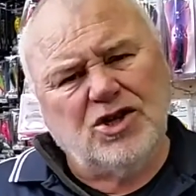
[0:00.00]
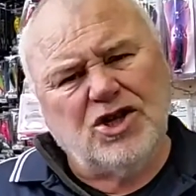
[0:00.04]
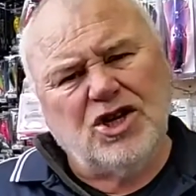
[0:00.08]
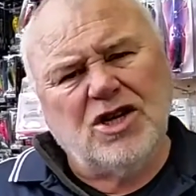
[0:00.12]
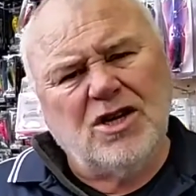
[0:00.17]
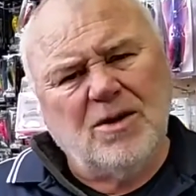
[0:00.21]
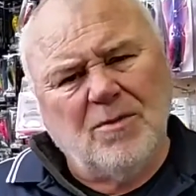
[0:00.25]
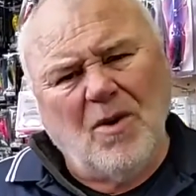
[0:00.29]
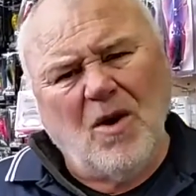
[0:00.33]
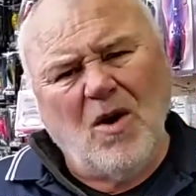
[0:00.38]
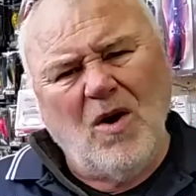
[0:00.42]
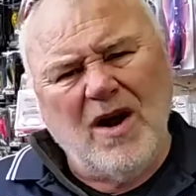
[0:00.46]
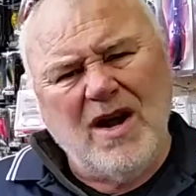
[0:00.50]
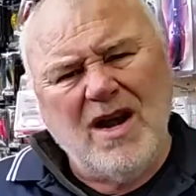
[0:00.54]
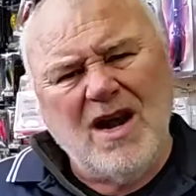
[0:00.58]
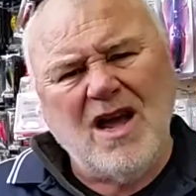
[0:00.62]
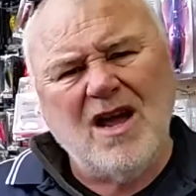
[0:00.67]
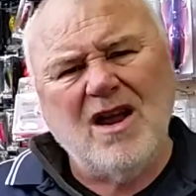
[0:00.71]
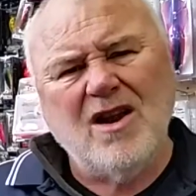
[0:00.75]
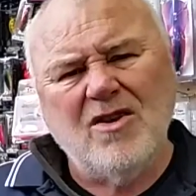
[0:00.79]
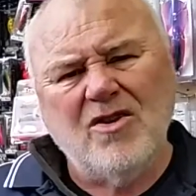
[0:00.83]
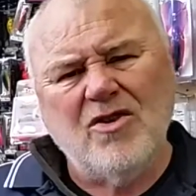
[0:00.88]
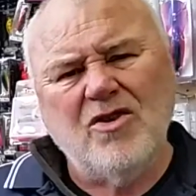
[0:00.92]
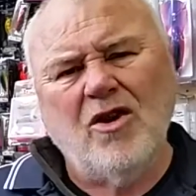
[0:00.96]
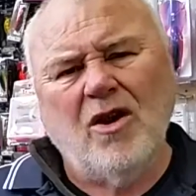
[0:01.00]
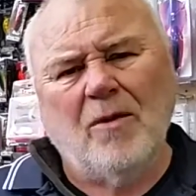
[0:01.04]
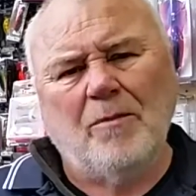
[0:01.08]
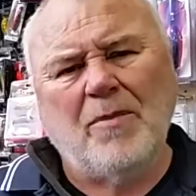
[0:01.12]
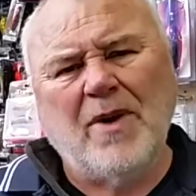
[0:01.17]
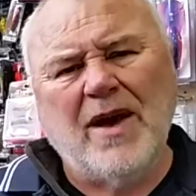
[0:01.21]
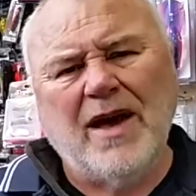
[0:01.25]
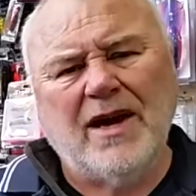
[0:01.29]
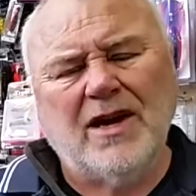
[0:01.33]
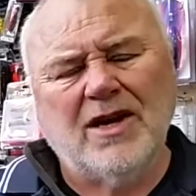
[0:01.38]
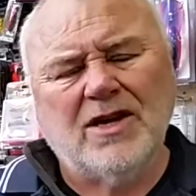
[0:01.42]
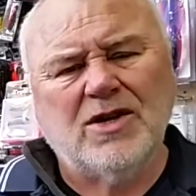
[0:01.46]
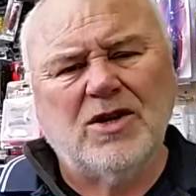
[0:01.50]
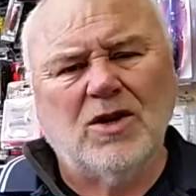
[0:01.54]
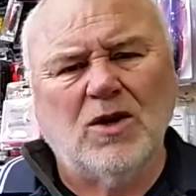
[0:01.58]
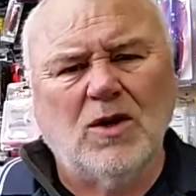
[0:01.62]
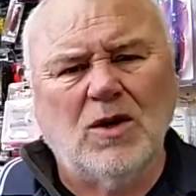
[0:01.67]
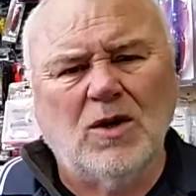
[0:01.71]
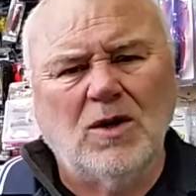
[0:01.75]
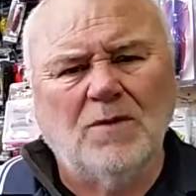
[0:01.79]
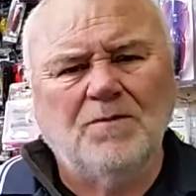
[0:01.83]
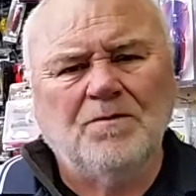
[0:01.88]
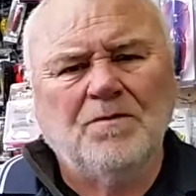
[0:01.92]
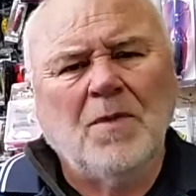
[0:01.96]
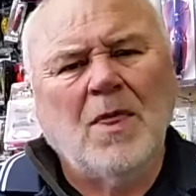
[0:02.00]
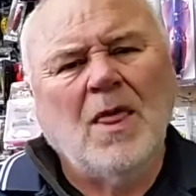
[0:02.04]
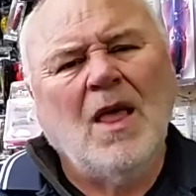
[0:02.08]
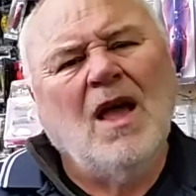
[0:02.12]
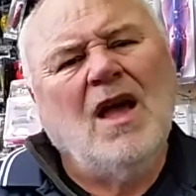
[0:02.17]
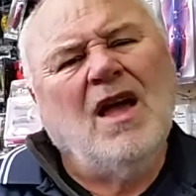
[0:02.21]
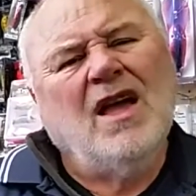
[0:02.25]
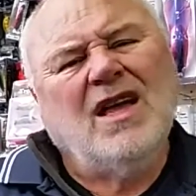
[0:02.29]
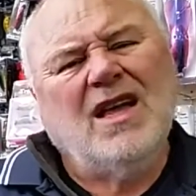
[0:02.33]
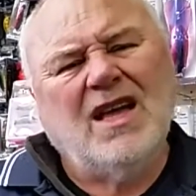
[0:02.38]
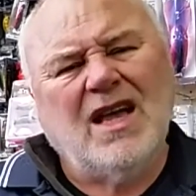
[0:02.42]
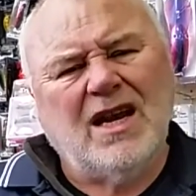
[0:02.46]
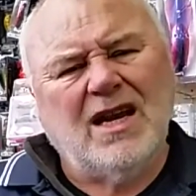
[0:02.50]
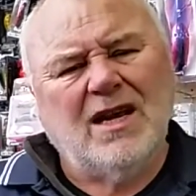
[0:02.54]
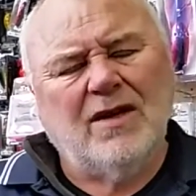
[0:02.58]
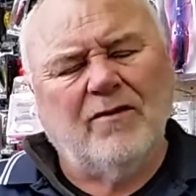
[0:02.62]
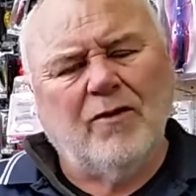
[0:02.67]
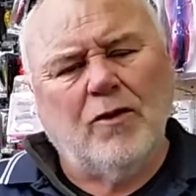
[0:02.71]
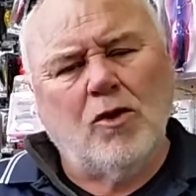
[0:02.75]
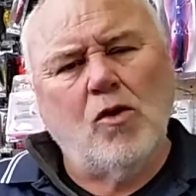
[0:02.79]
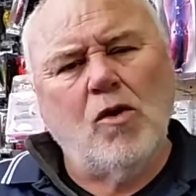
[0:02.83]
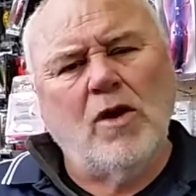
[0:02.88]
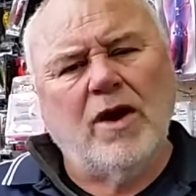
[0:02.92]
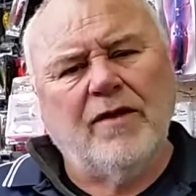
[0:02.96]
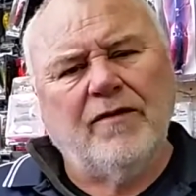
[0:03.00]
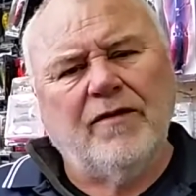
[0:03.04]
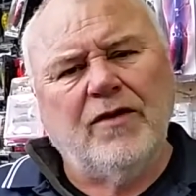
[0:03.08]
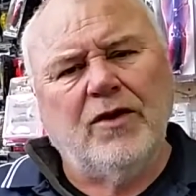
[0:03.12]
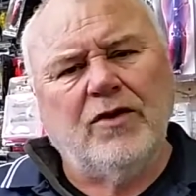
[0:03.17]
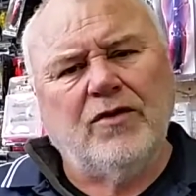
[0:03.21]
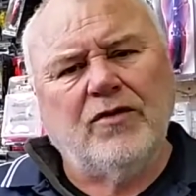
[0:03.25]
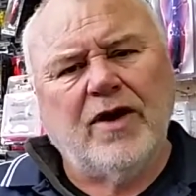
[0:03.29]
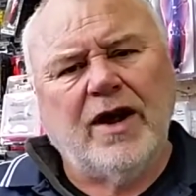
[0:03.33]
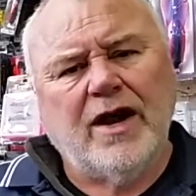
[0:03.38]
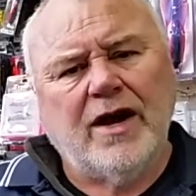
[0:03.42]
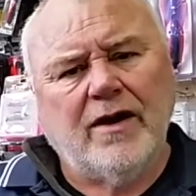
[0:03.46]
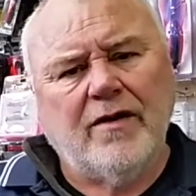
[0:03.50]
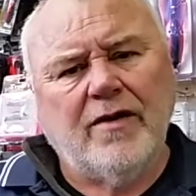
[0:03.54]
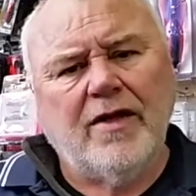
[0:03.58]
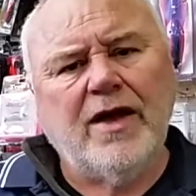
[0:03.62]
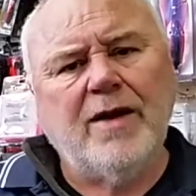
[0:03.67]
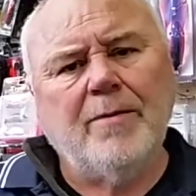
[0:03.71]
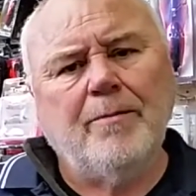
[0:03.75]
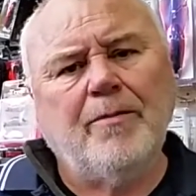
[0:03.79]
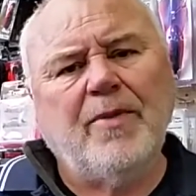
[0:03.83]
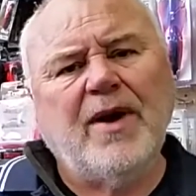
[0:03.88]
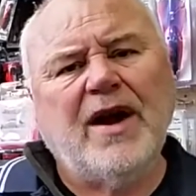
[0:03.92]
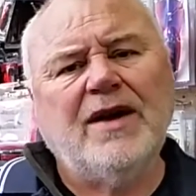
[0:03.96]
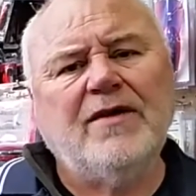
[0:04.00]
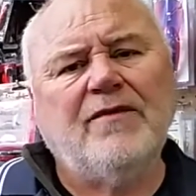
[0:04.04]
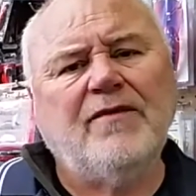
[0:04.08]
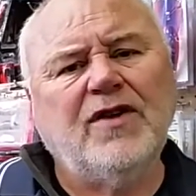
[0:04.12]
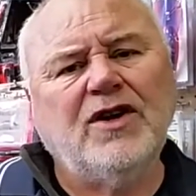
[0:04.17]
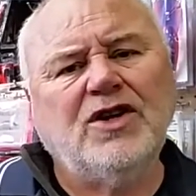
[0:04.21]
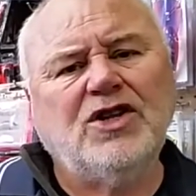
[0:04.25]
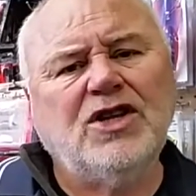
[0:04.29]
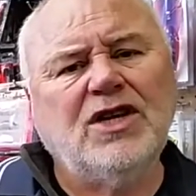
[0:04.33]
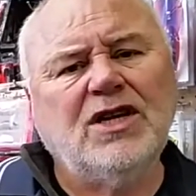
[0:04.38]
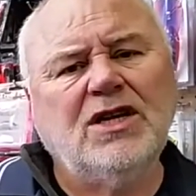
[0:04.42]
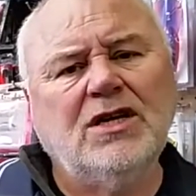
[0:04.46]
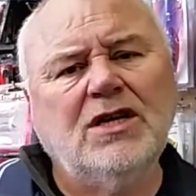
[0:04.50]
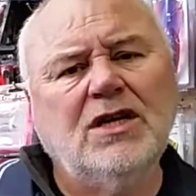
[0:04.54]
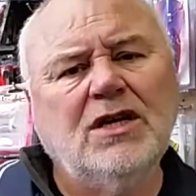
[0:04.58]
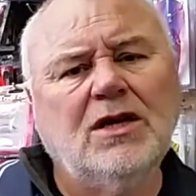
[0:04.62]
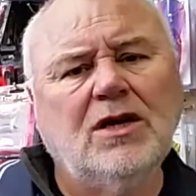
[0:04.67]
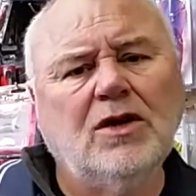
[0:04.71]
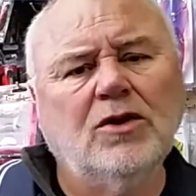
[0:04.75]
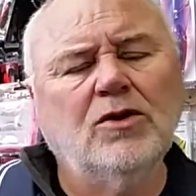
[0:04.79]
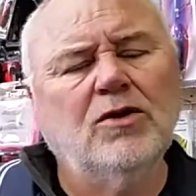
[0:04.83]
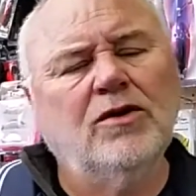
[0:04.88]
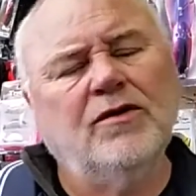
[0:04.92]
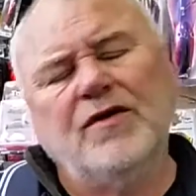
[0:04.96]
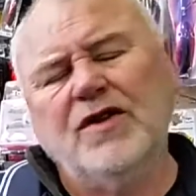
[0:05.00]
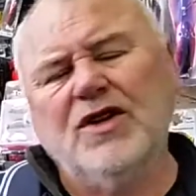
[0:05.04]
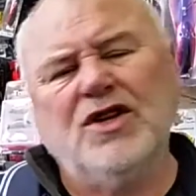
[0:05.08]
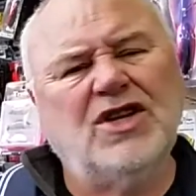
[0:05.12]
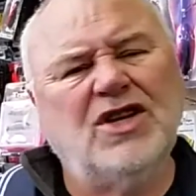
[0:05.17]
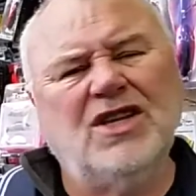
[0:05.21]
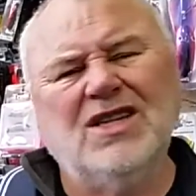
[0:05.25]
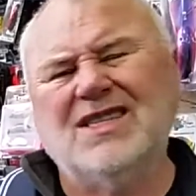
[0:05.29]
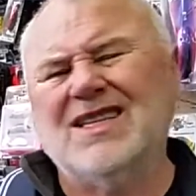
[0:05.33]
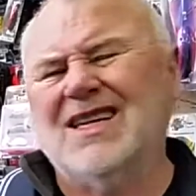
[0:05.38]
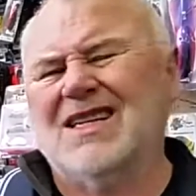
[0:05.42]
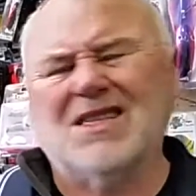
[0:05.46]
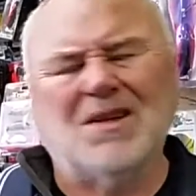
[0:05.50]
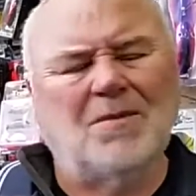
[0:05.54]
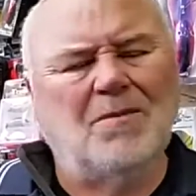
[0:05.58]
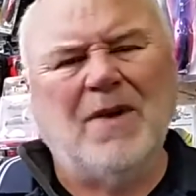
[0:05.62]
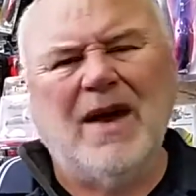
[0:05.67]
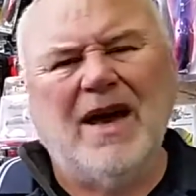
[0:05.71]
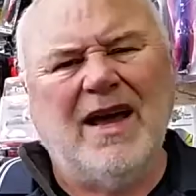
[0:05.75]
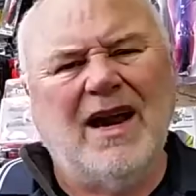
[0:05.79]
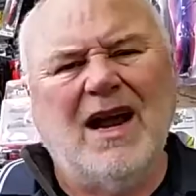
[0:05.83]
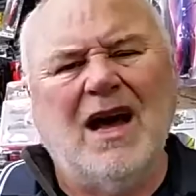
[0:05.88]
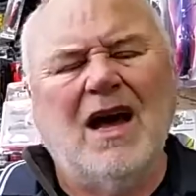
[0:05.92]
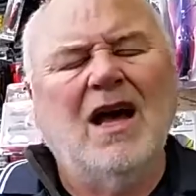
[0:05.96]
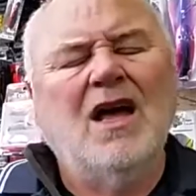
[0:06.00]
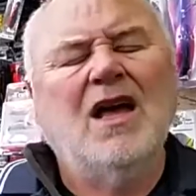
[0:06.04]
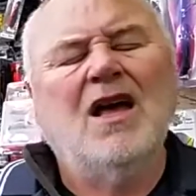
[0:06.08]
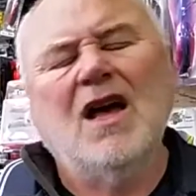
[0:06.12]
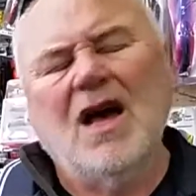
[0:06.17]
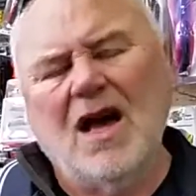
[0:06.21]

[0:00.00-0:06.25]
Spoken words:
Jindabyne, not bad at all. Getting quite a few trout out of there, bait fishing, lure fishing, doesn't matter.